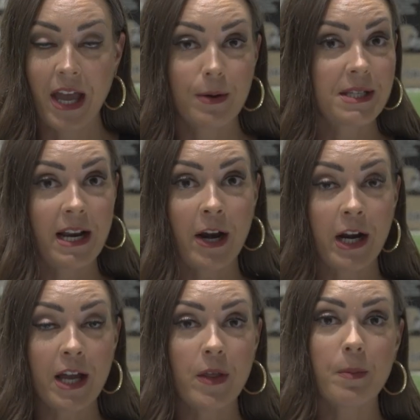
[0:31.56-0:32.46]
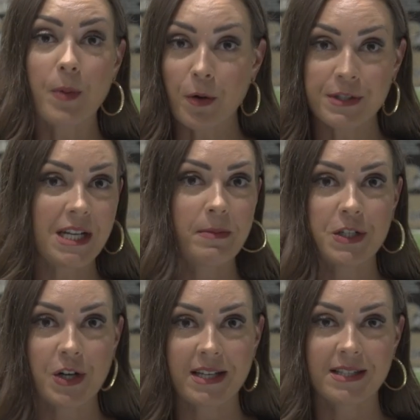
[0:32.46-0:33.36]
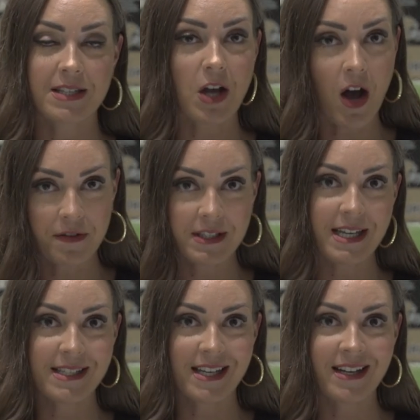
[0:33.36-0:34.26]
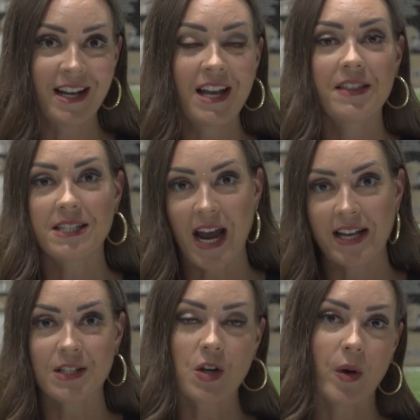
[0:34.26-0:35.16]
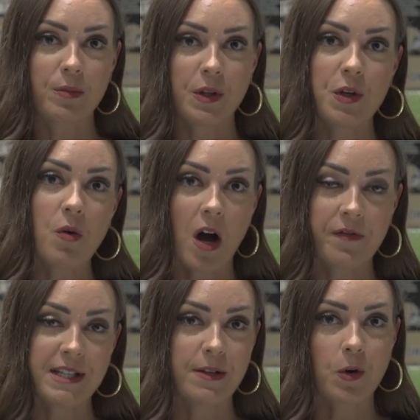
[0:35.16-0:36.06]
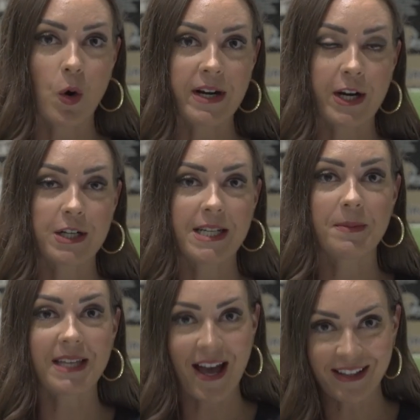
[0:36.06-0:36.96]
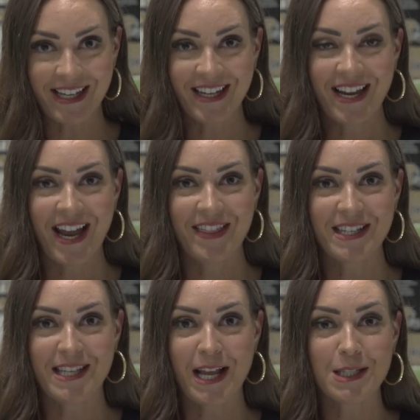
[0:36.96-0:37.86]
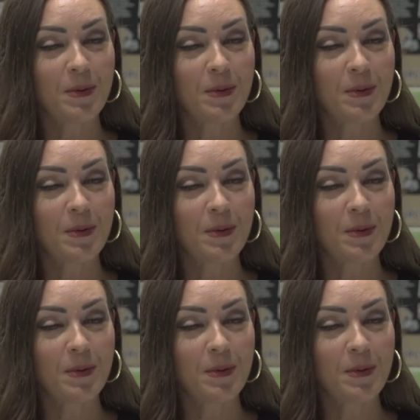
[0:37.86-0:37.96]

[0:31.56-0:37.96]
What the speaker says: It was an area that both teams addressed this offseason. The Titans going with new offensive coordinator Tim Kelly and the Saints